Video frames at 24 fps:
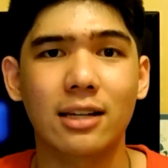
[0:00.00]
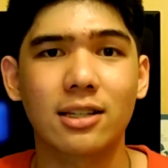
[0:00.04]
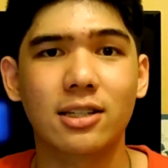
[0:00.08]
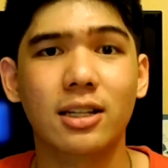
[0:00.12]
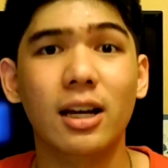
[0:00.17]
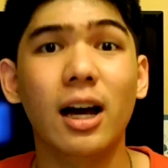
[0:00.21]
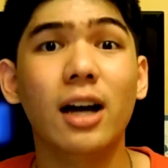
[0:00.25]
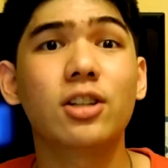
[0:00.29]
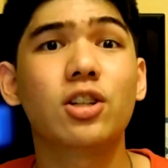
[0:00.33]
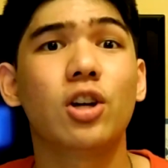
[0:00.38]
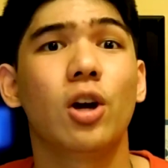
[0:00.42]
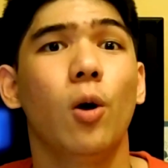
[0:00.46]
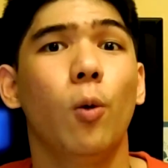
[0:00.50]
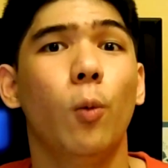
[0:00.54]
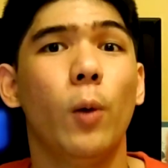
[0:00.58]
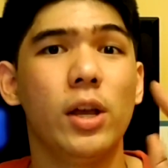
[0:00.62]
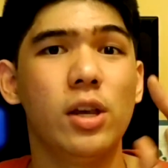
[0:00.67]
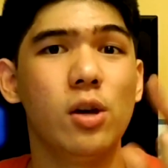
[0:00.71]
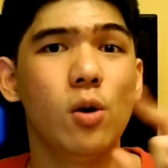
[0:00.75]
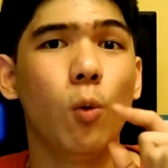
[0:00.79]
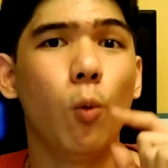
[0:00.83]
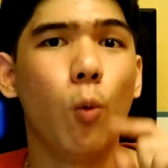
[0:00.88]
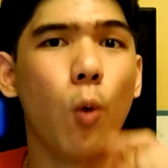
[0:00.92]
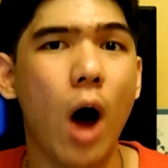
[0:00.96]
As such,
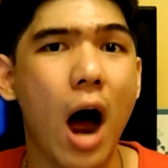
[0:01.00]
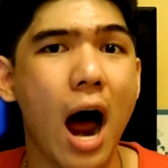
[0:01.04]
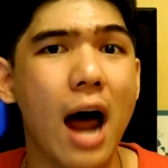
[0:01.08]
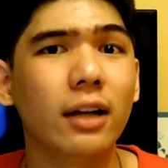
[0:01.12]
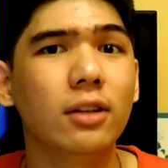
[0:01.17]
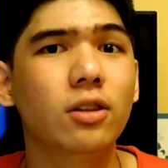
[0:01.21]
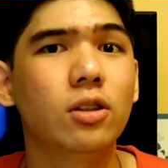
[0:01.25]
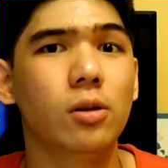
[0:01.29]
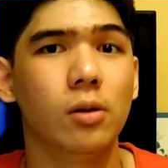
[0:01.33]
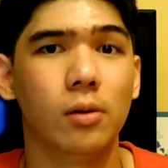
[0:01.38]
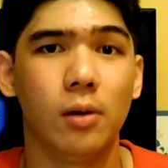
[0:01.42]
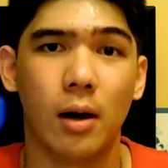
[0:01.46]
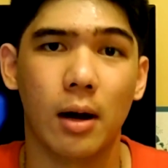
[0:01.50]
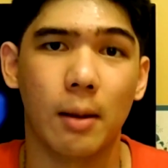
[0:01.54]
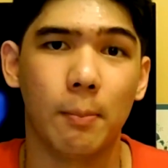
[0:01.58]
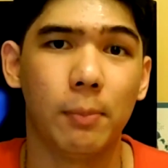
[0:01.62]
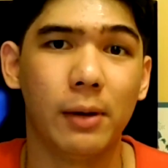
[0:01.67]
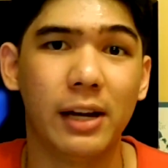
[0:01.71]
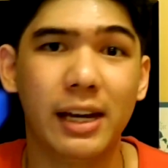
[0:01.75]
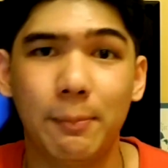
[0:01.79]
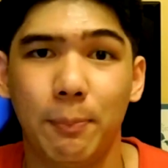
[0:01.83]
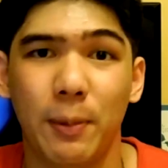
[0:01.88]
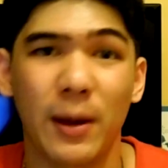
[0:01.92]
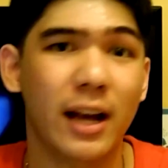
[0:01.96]
when you want to
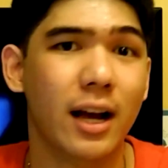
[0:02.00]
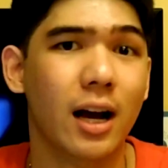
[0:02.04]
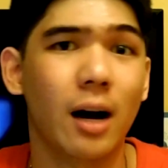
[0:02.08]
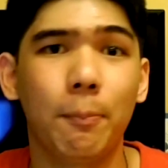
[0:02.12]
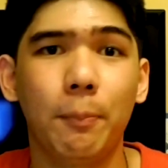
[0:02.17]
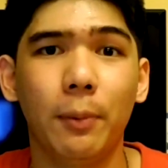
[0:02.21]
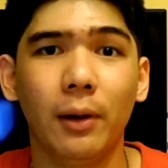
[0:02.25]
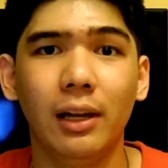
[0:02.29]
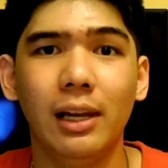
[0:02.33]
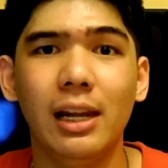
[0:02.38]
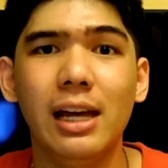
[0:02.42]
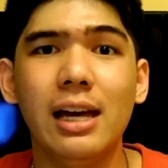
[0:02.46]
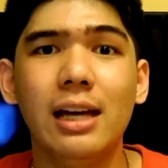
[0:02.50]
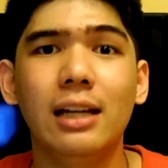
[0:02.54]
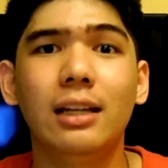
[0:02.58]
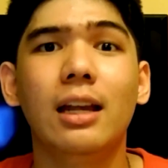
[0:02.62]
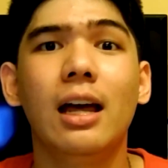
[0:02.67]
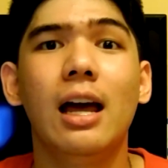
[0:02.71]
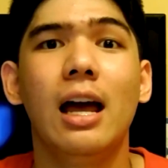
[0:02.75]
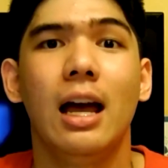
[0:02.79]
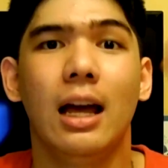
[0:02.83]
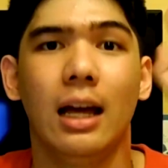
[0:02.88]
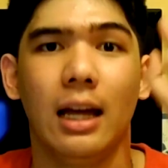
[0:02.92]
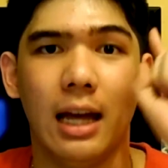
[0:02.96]
pick up a
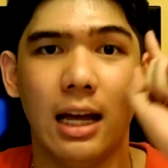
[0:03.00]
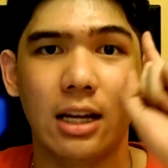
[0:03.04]
lead,